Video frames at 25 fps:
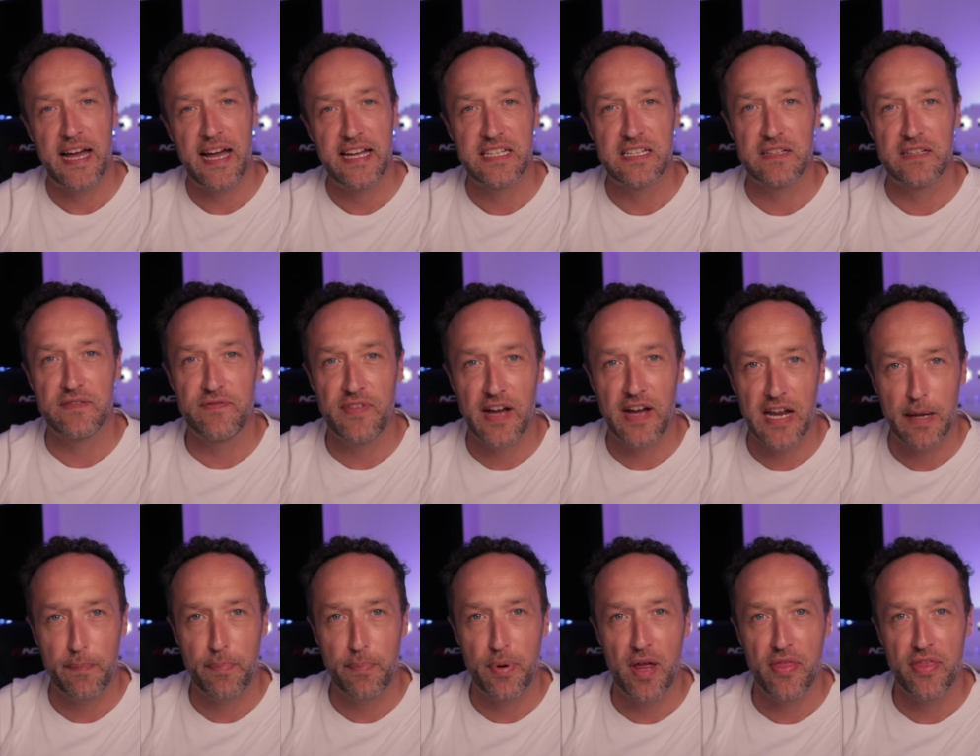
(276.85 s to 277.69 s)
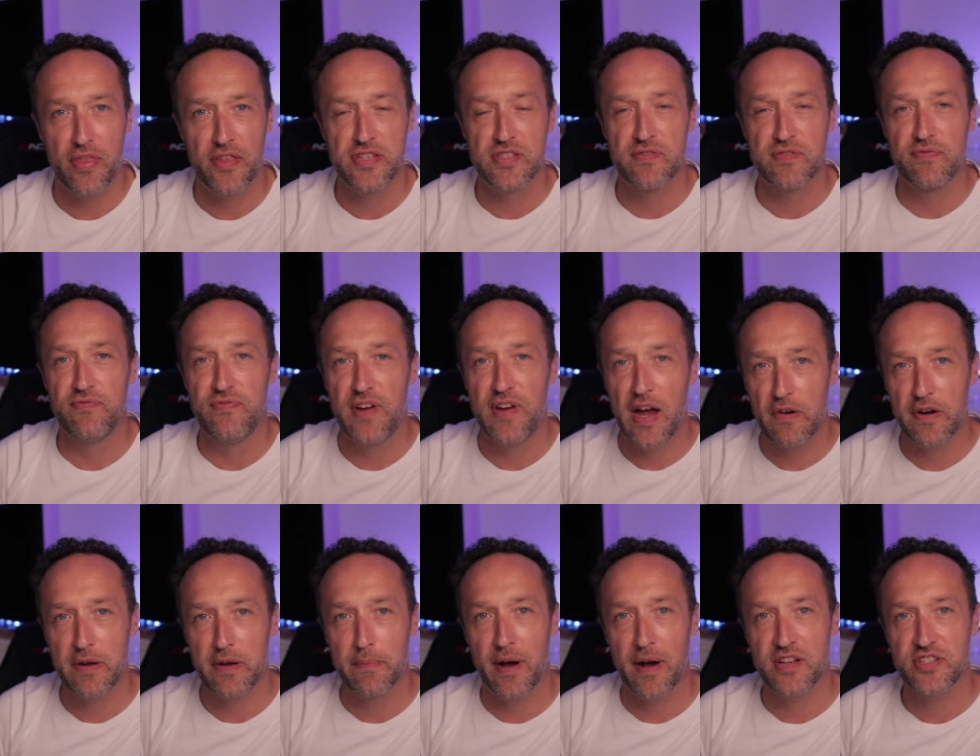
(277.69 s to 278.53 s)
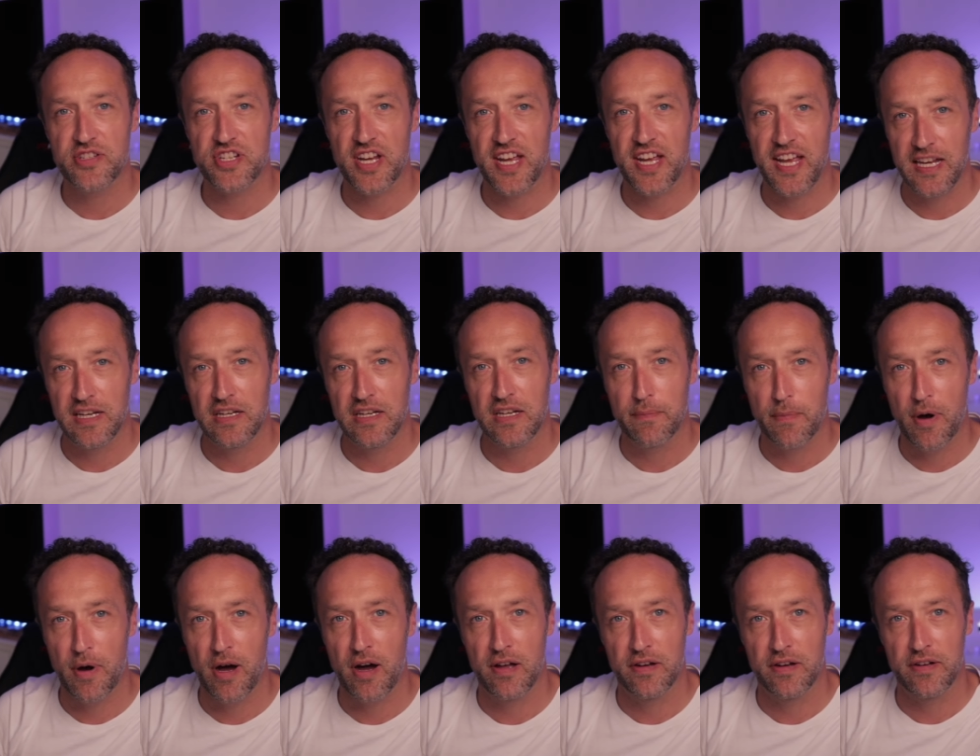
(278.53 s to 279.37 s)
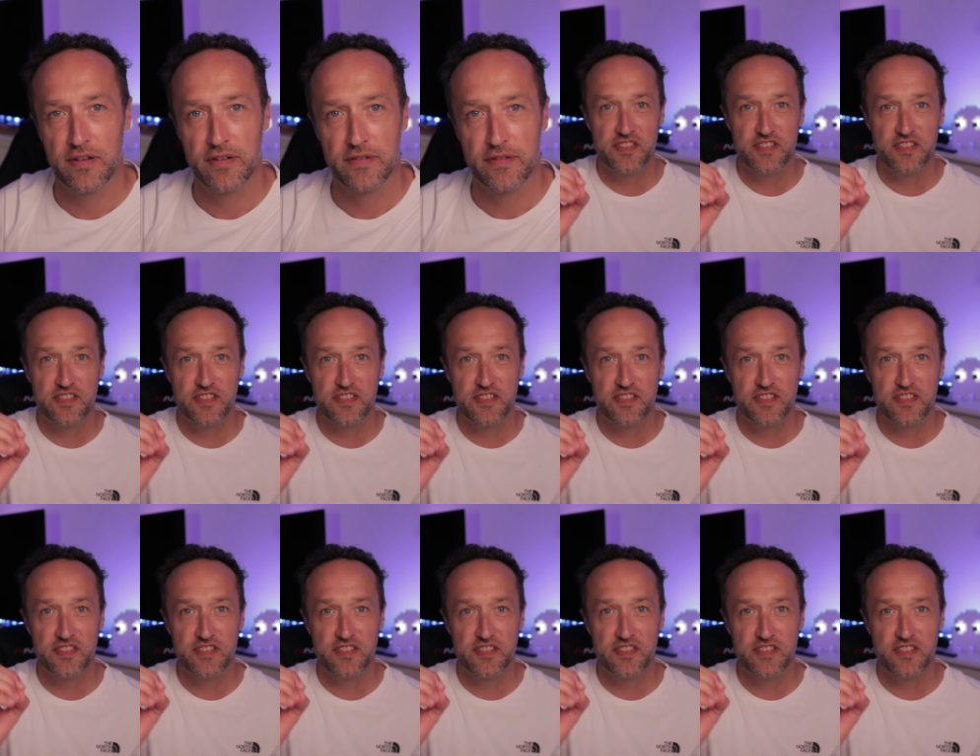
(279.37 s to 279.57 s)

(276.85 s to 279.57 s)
a developer that's very much in demand.